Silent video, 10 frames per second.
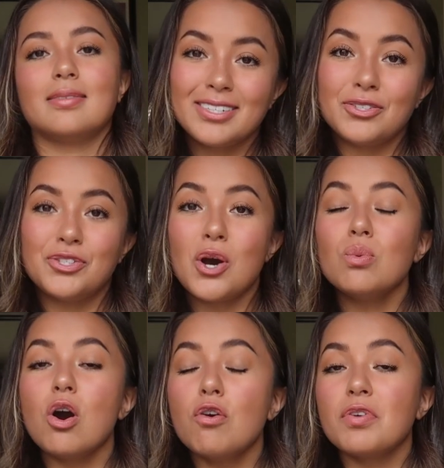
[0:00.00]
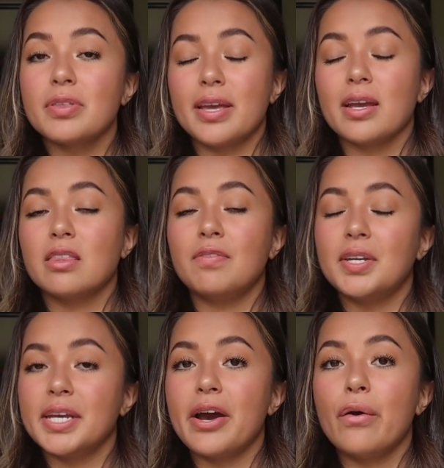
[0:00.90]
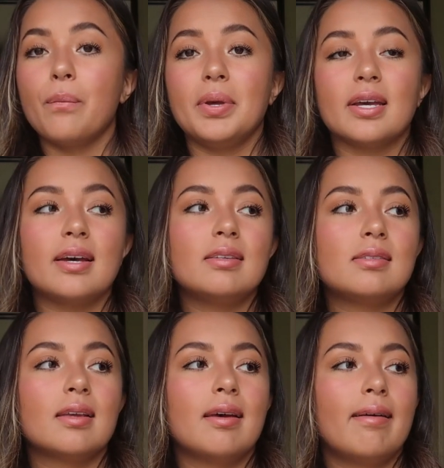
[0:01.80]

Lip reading: And don't overthink the video, because